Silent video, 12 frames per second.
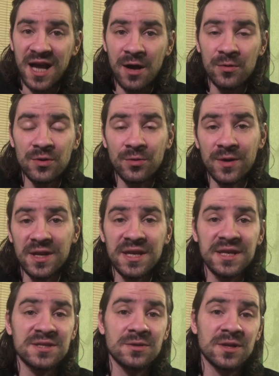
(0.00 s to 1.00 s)
how your
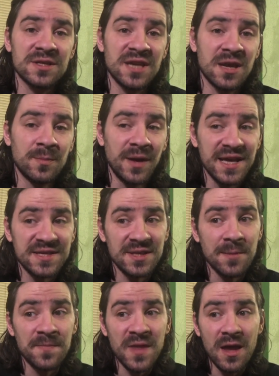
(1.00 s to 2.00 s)
reading is going to take place
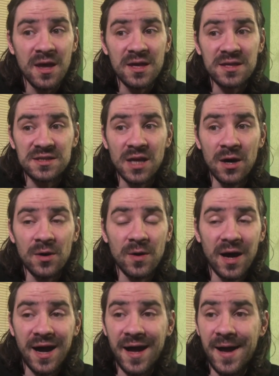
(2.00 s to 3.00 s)

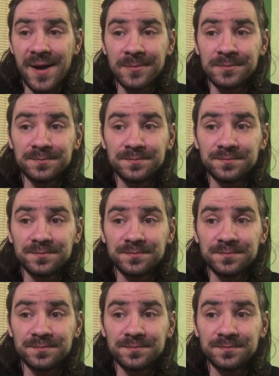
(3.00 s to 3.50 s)
so um,